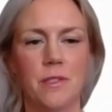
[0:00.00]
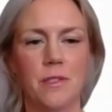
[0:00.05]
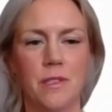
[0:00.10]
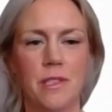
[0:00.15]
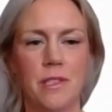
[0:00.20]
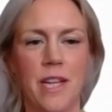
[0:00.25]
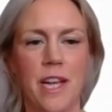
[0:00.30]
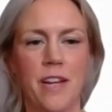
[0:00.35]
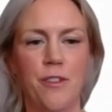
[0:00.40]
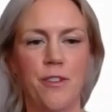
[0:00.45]

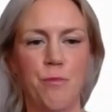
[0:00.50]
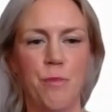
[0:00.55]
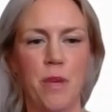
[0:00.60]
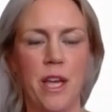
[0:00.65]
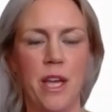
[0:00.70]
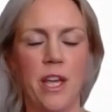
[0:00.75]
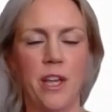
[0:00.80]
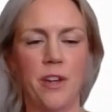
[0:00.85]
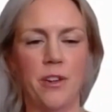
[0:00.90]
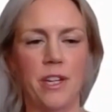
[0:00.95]
state of
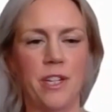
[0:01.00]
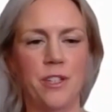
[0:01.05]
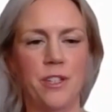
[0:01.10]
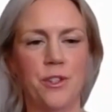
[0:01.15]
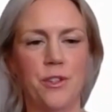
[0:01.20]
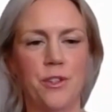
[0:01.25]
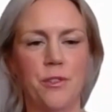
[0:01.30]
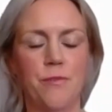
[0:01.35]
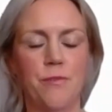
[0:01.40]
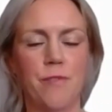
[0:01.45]
being, your
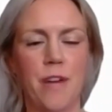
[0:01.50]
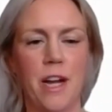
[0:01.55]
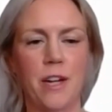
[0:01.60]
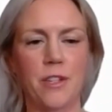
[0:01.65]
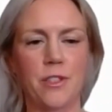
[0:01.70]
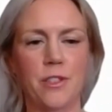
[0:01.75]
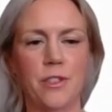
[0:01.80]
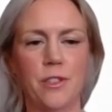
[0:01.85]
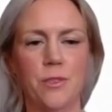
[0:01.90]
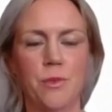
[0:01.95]
internal
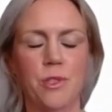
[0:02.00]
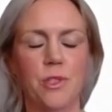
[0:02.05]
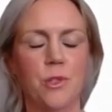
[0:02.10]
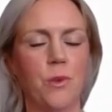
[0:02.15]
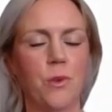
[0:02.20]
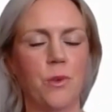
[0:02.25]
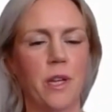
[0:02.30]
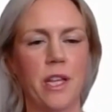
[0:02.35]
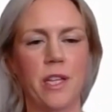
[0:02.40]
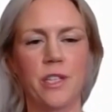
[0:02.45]
factors, what's
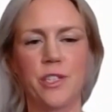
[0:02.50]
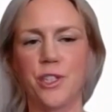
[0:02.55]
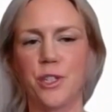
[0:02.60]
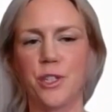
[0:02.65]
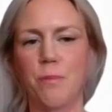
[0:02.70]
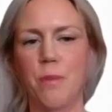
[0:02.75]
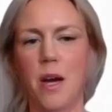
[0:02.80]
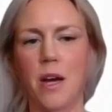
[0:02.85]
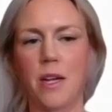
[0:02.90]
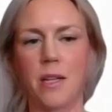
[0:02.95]
going into your
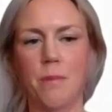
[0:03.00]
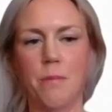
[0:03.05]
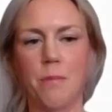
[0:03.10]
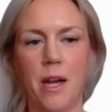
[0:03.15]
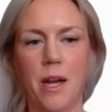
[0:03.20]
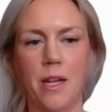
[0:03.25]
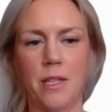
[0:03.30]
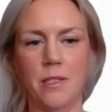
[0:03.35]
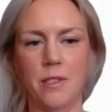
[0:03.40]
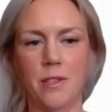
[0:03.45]
body,
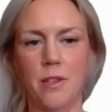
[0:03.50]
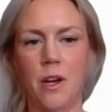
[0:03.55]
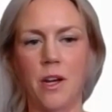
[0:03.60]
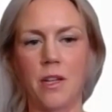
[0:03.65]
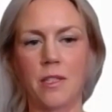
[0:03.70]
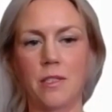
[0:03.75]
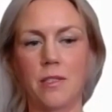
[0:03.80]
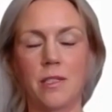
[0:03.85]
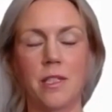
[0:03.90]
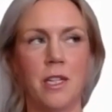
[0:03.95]
minds,
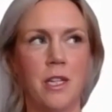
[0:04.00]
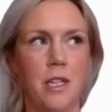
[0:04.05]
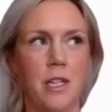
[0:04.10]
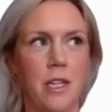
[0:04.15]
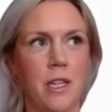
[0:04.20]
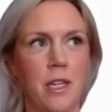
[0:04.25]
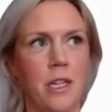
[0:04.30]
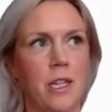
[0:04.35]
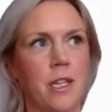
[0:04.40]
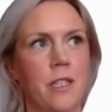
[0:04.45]
thoughts,
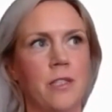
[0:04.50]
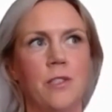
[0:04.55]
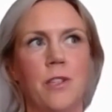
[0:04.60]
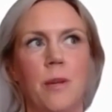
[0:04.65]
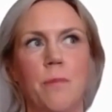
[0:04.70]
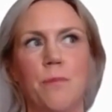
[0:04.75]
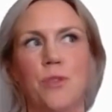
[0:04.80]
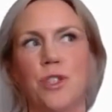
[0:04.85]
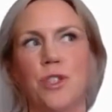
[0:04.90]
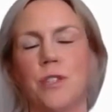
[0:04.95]

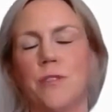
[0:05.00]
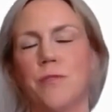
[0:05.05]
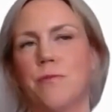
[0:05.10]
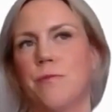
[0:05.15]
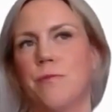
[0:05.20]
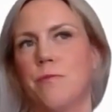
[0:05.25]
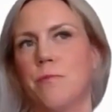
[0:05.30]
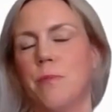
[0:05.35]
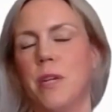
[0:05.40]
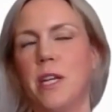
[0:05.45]
consumption
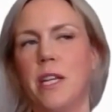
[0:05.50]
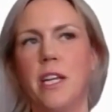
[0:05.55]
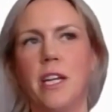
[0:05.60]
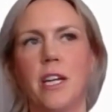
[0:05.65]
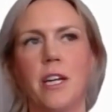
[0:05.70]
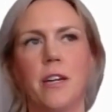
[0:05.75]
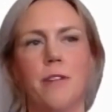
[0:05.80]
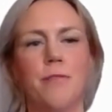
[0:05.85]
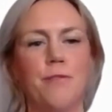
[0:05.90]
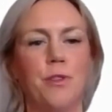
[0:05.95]
of
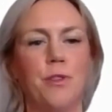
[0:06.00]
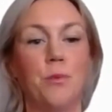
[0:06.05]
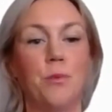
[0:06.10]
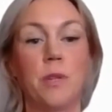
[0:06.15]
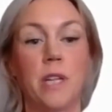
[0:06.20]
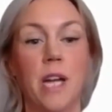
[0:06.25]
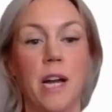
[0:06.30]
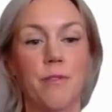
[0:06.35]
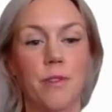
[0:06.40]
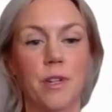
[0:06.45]
media, food,
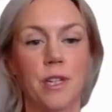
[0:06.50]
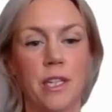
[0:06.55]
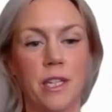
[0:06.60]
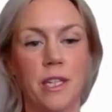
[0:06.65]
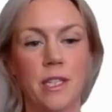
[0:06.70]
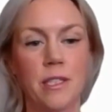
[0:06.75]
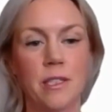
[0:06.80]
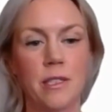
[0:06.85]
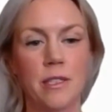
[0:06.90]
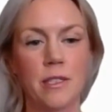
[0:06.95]
whatever it
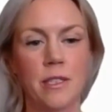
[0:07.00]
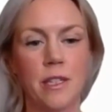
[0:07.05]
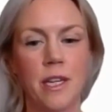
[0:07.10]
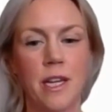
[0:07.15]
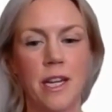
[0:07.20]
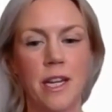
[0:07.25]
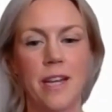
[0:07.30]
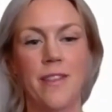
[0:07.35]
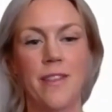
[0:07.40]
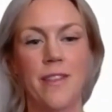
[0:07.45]
is,
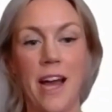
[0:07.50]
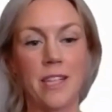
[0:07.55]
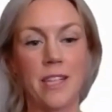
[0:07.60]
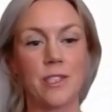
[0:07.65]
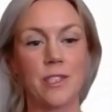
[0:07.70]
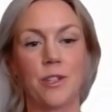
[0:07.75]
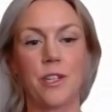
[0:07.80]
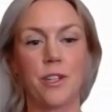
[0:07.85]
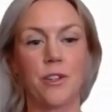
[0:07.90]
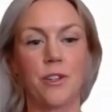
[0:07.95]
that's
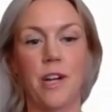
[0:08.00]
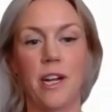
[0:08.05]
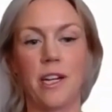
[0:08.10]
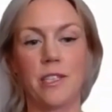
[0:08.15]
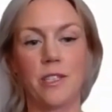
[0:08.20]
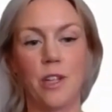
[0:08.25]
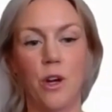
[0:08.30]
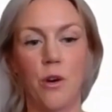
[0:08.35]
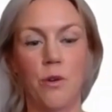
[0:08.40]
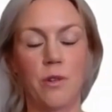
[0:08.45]
going to create
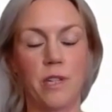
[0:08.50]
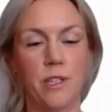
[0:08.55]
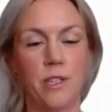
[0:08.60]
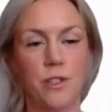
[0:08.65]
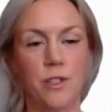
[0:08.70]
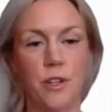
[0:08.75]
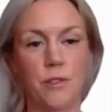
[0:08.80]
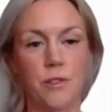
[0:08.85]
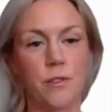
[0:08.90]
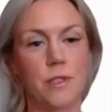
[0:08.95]
its own
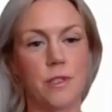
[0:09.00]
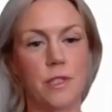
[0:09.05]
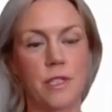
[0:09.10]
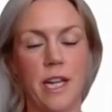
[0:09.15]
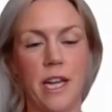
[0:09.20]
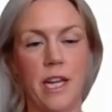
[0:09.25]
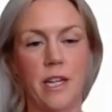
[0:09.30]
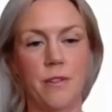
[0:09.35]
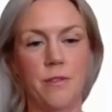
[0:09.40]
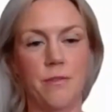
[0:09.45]
internal
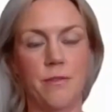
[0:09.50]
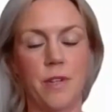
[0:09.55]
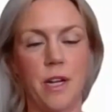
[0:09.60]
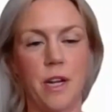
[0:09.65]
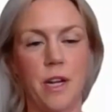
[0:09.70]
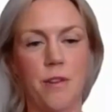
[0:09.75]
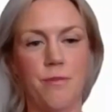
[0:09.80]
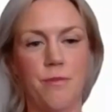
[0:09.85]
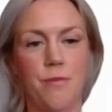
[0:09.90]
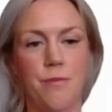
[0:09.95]
state
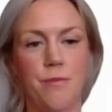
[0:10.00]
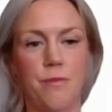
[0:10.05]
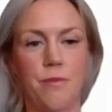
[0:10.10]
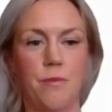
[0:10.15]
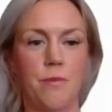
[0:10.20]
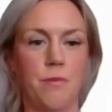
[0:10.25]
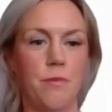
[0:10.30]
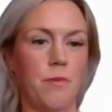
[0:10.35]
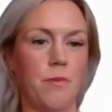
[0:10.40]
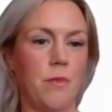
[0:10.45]
of
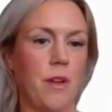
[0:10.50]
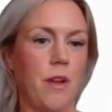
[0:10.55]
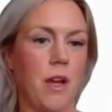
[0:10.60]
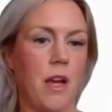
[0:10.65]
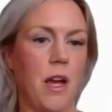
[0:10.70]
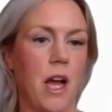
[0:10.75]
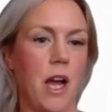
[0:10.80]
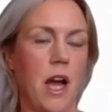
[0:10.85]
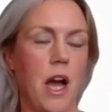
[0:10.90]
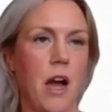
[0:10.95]

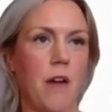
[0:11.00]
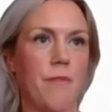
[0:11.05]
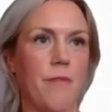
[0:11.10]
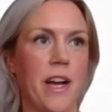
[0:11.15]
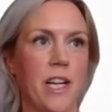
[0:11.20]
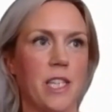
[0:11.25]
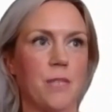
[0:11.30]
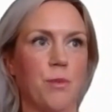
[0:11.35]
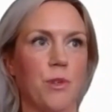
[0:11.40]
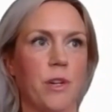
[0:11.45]

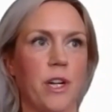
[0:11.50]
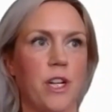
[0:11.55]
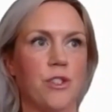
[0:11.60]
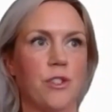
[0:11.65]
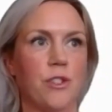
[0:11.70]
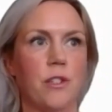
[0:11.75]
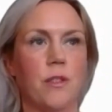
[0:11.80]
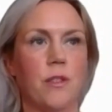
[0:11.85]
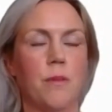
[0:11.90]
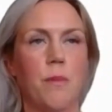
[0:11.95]

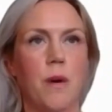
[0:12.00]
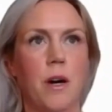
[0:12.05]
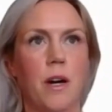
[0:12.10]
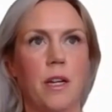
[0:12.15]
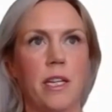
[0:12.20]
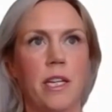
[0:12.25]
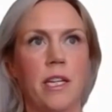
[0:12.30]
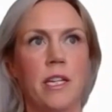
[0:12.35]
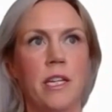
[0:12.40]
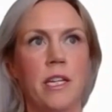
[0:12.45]
exploration in the
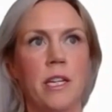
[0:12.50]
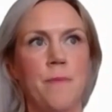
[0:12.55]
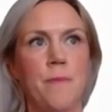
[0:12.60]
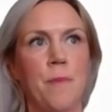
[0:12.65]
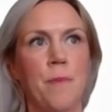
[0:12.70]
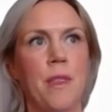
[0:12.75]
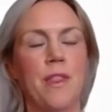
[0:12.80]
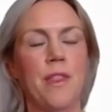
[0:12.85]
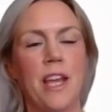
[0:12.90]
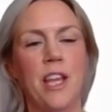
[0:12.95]
body.
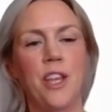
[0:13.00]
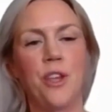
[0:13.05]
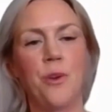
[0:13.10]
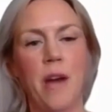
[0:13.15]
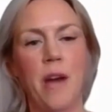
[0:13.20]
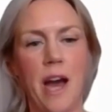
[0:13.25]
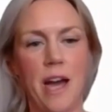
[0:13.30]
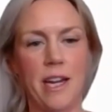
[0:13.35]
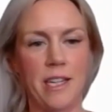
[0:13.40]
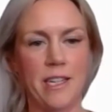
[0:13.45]
Then you
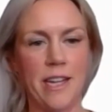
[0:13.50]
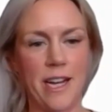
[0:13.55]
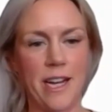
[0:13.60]
add in